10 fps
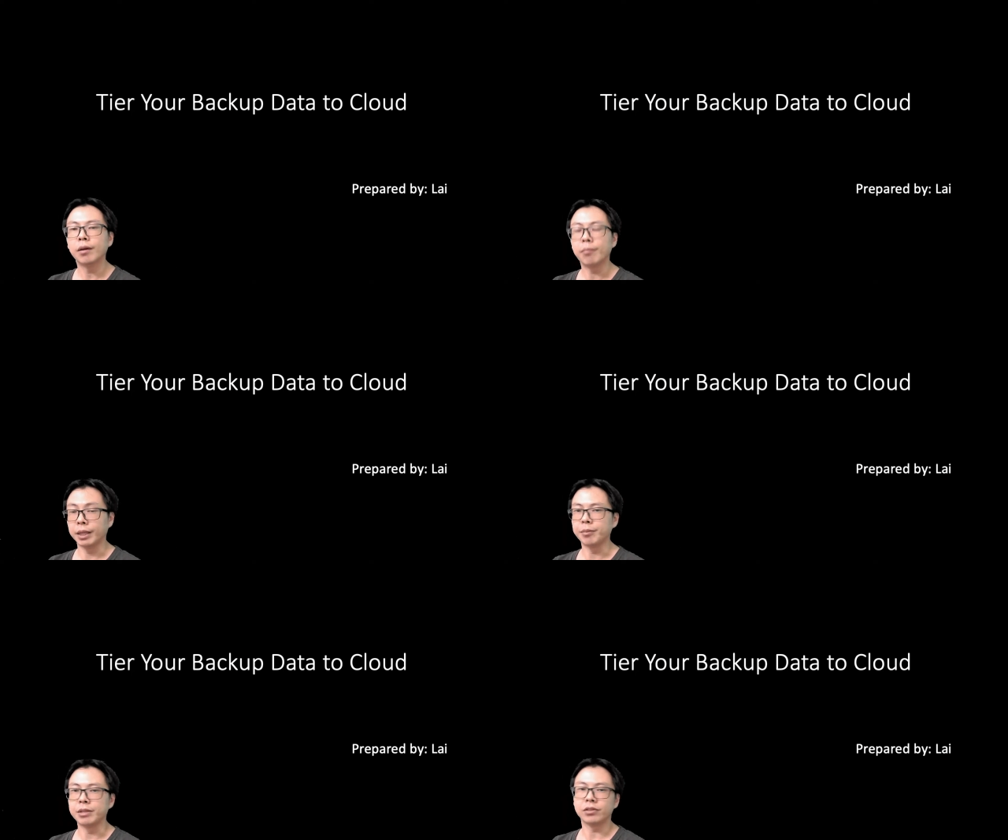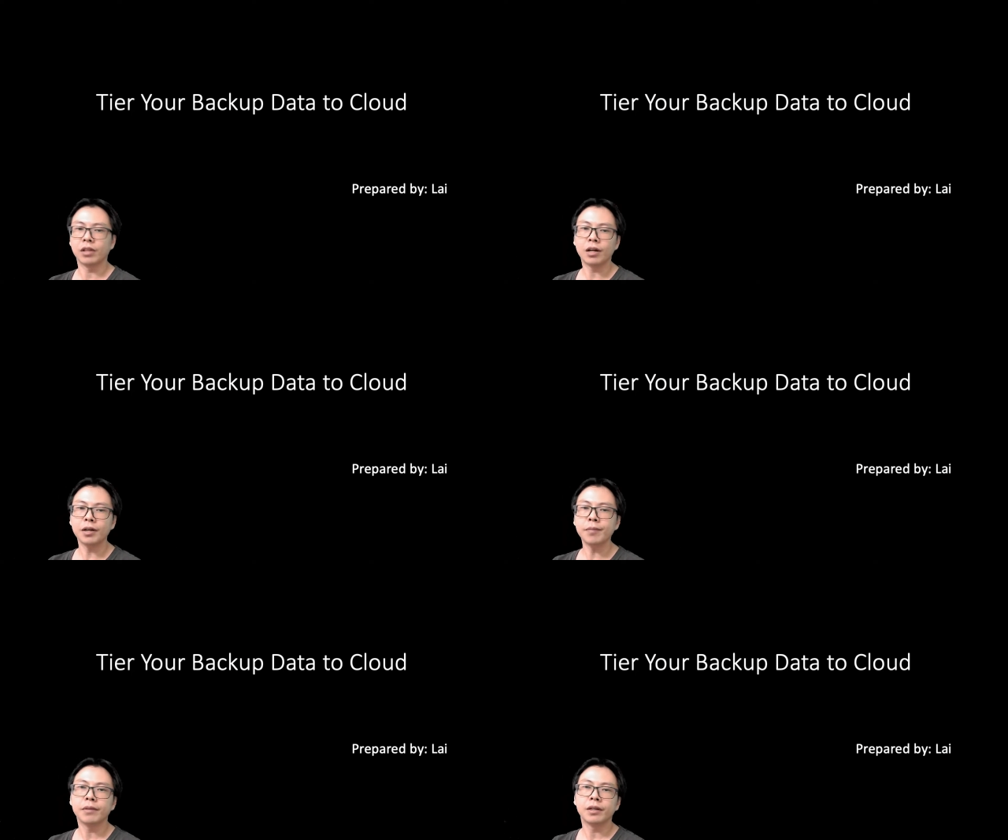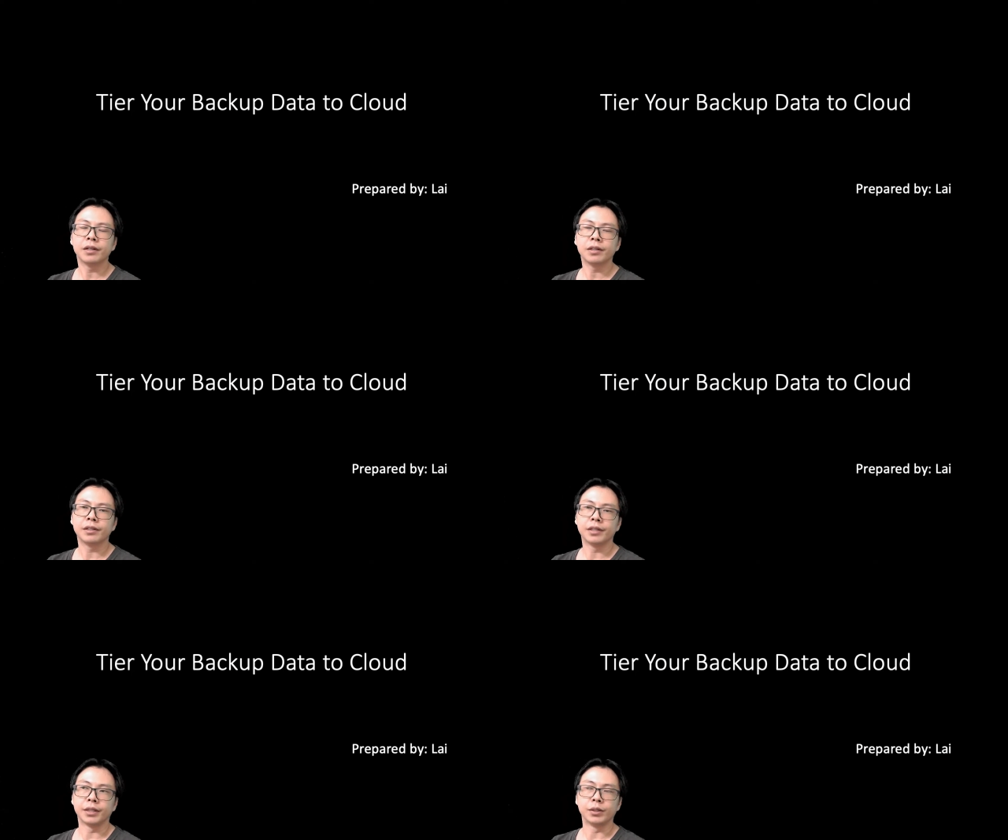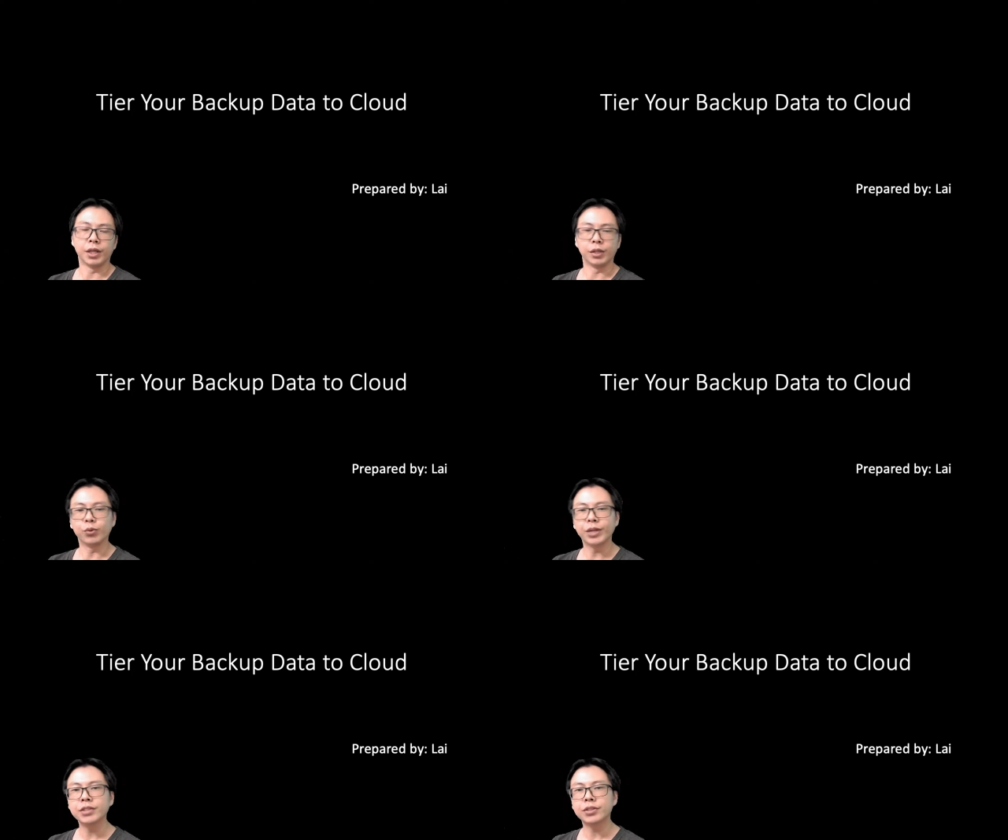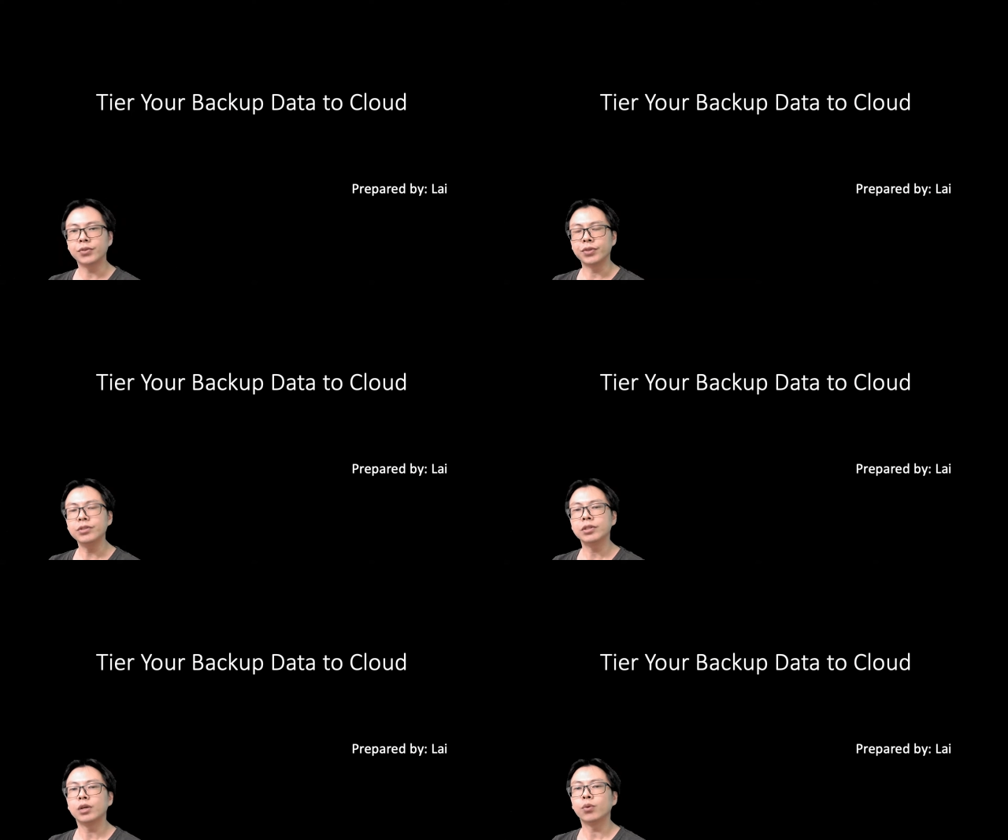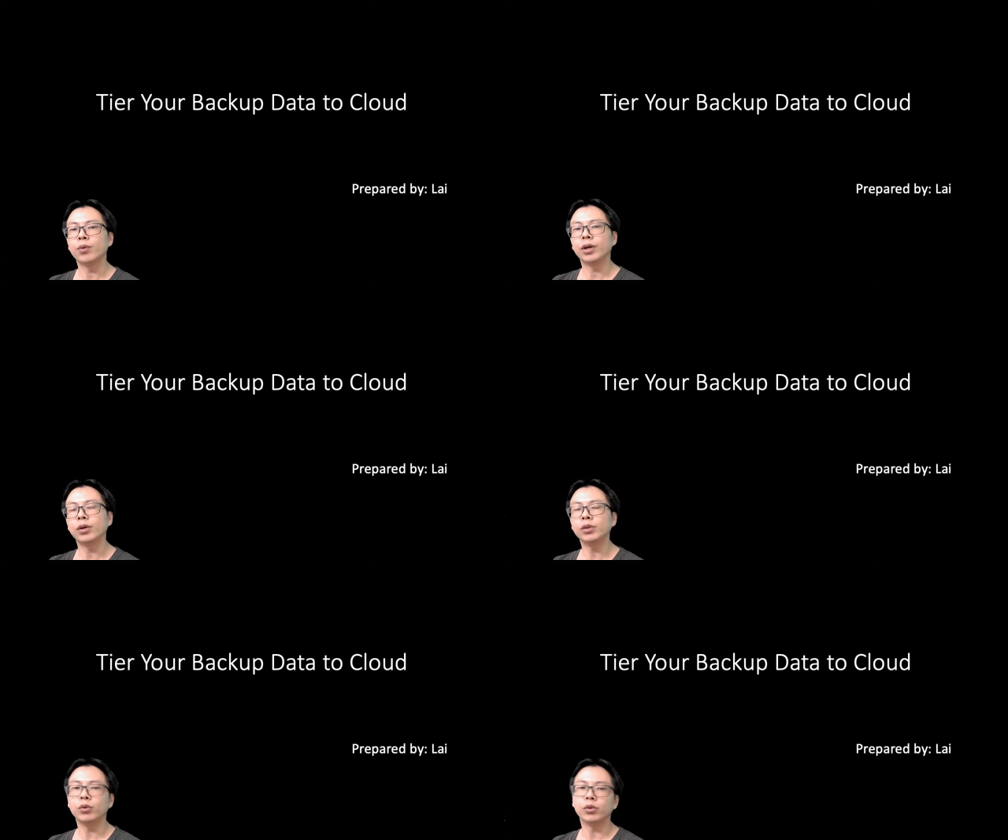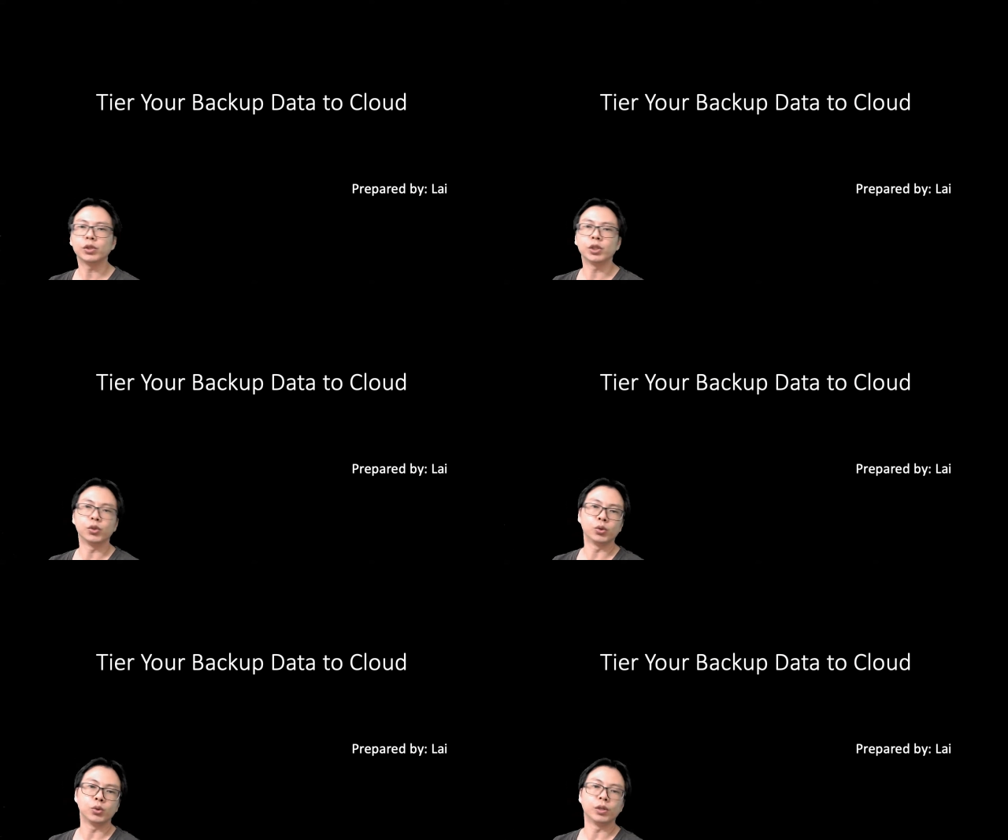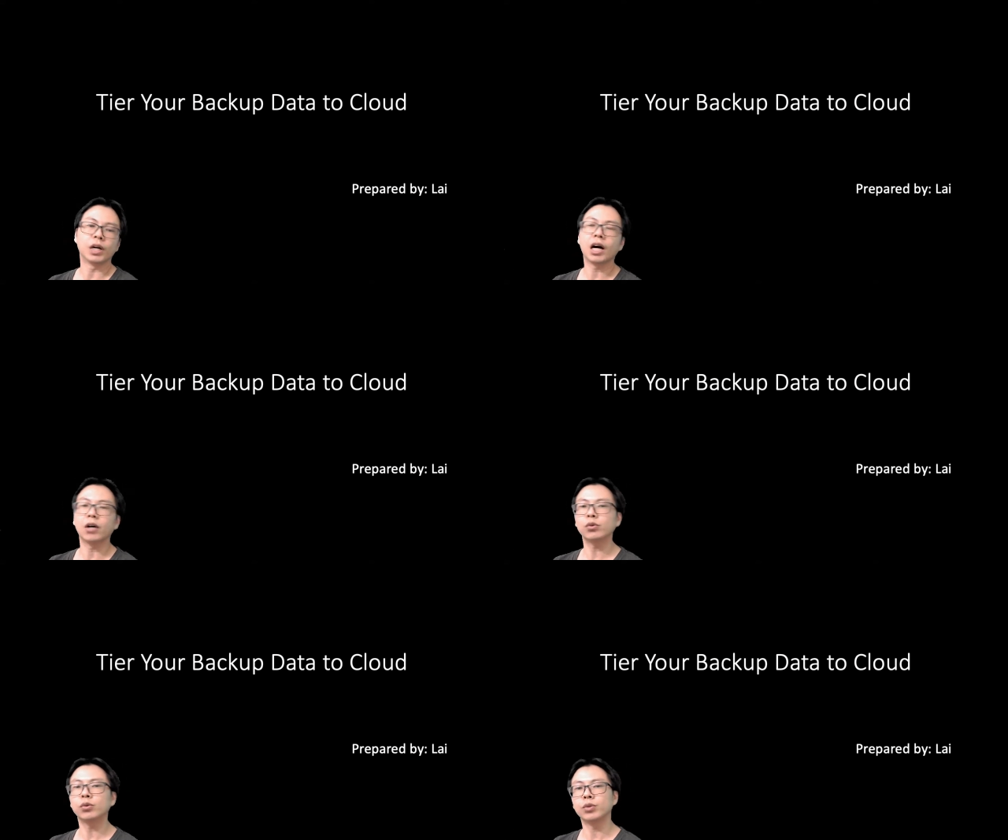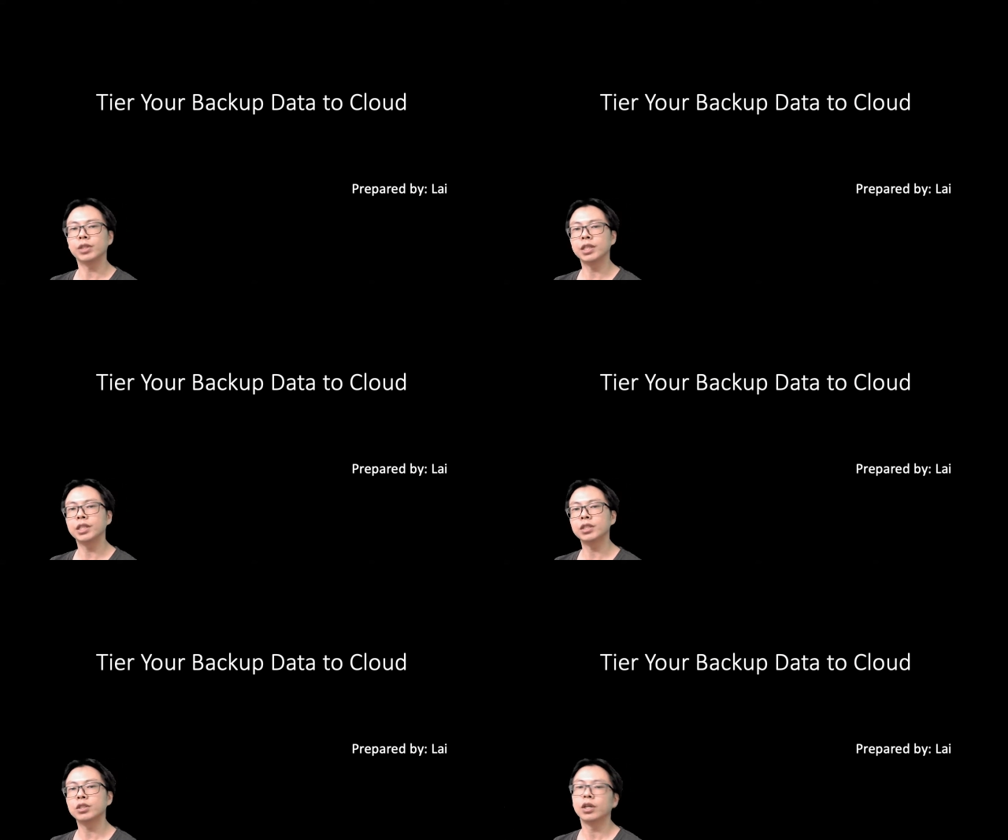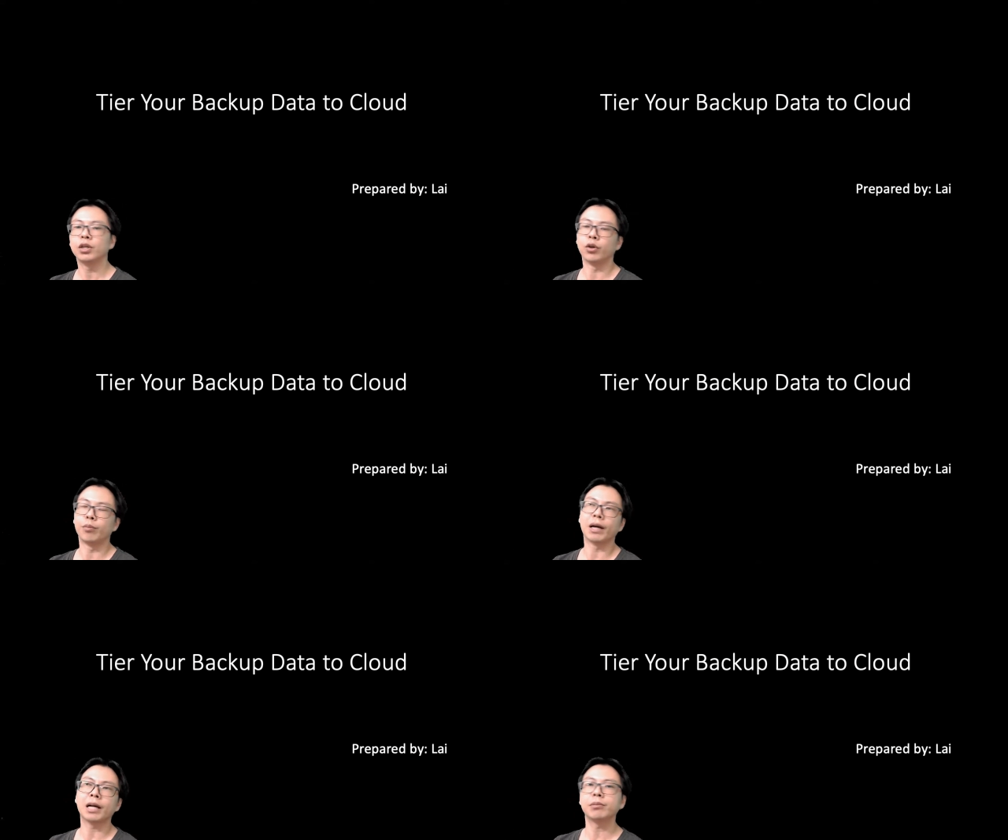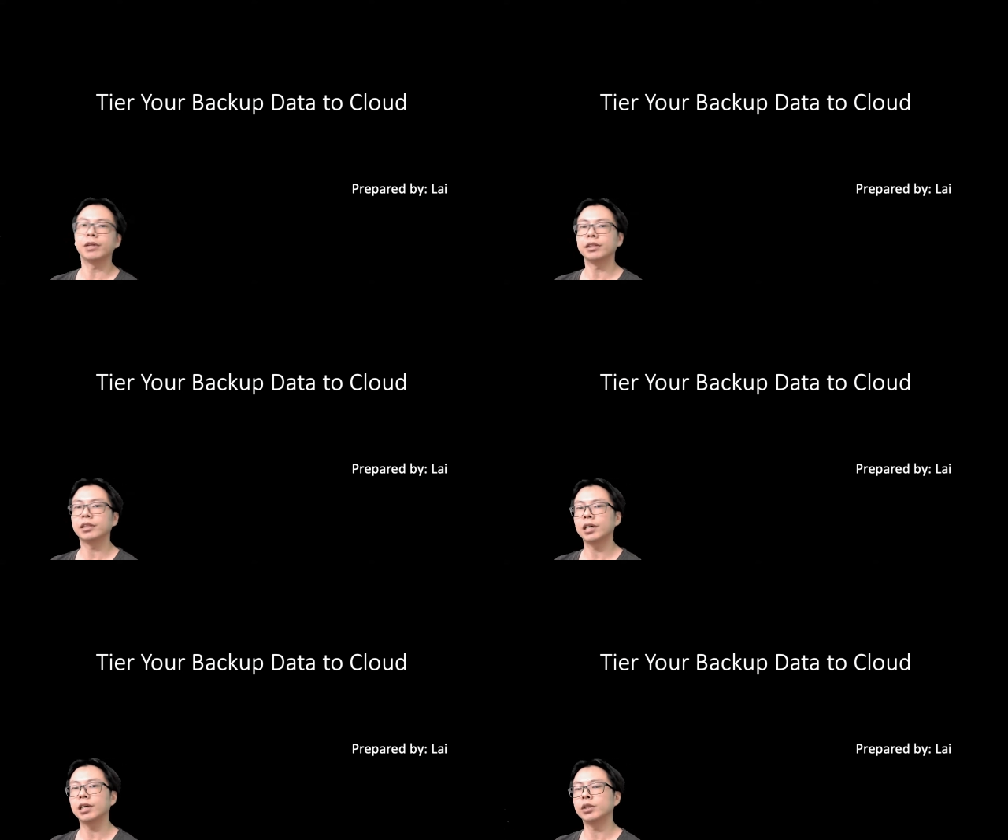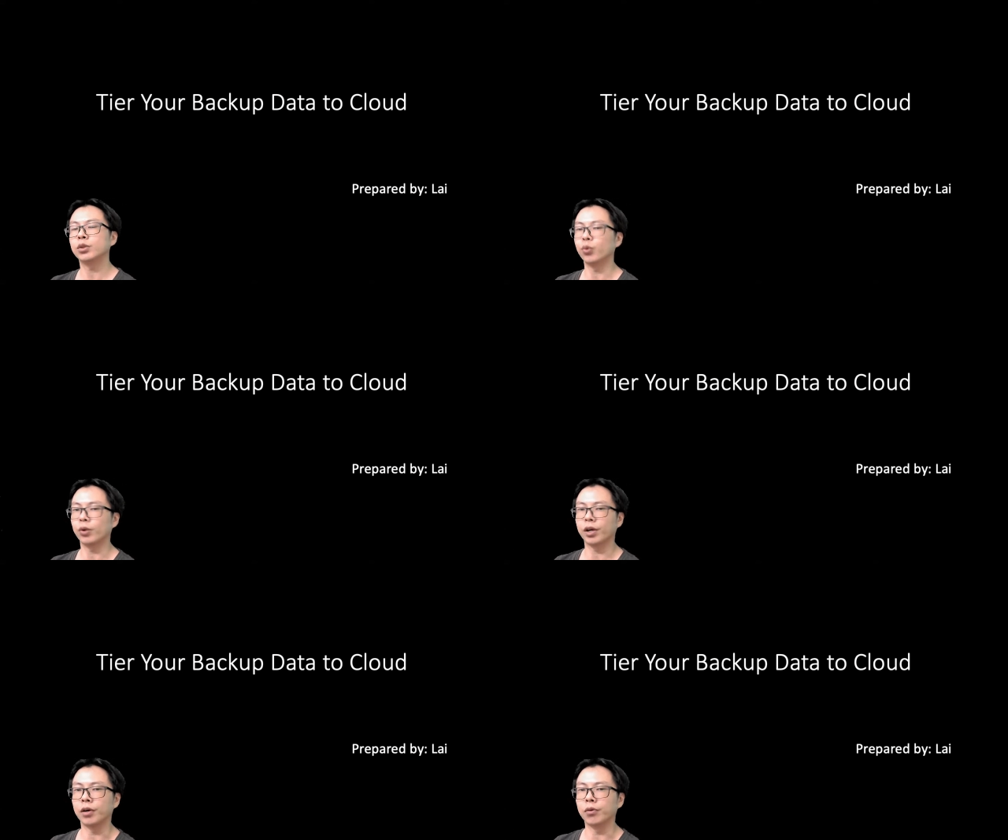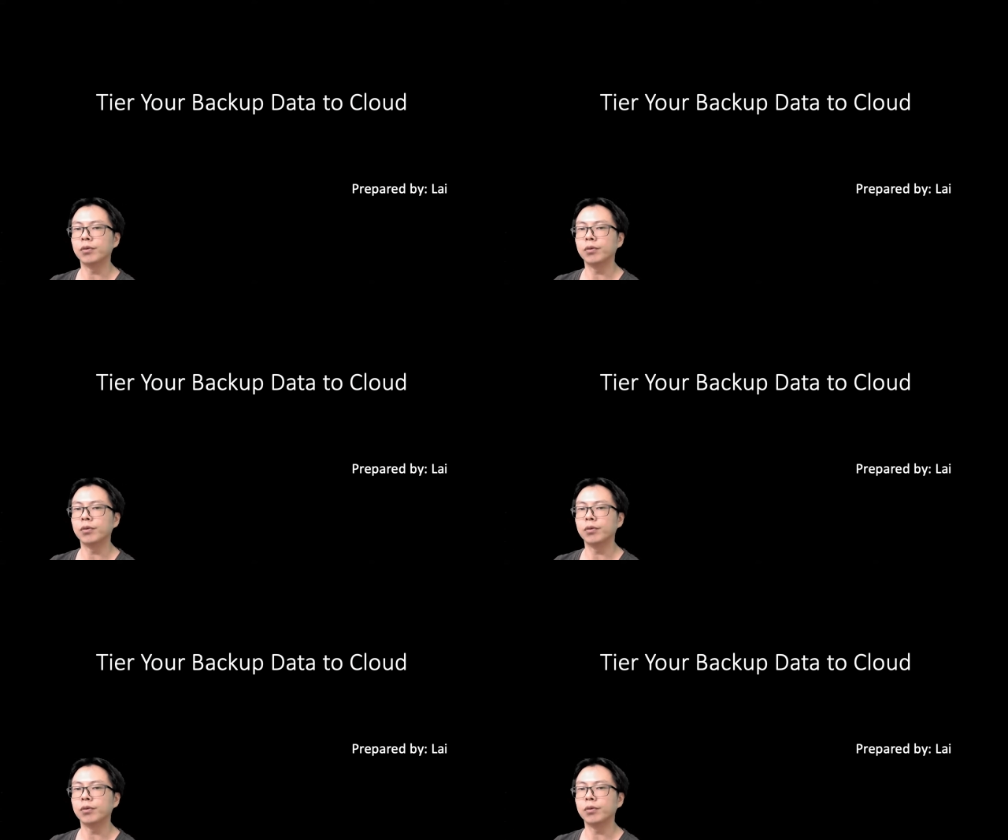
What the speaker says: My name is Lloyd, and in today's series we are going to look into how to tier your backup data to cloud.